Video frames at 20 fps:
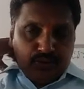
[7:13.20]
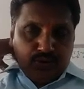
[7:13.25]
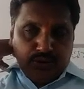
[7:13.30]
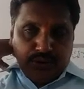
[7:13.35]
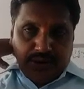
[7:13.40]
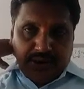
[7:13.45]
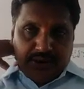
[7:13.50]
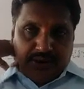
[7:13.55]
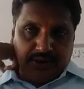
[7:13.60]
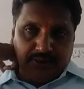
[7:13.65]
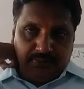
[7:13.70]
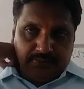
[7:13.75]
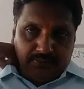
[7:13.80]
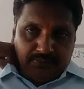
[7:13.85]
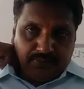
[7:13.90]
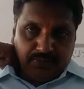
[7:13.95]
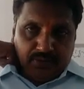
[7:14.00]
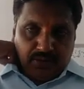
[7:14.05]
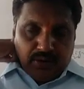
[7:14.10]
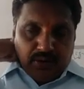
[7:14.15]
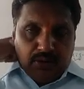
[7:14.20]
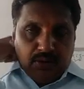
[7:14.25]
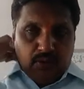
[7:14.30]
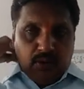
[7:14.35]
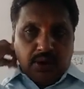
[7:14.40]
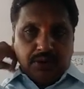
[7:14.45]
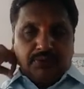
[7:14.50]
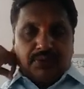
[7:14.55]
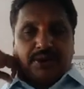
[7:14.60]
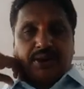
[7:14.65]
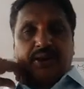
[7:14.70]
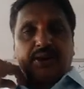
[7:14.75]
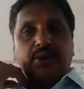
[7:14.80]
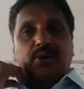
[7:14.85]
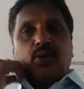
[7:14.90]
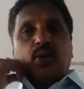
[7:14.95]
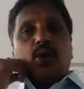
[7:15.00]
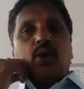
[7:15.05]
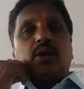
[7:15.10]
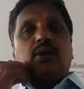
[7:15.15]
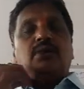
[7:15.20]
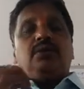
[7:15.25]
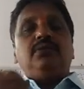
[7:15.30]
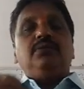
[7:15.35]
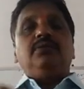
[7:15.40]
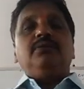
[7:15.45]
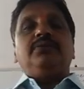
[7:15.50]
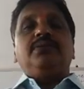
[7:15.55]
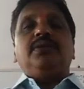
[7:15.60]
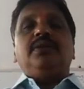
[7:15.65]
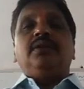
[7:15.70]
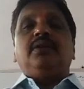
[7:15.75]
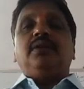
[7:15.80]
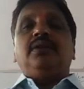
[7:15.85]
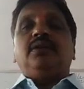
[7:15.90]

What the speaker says: today, what we can call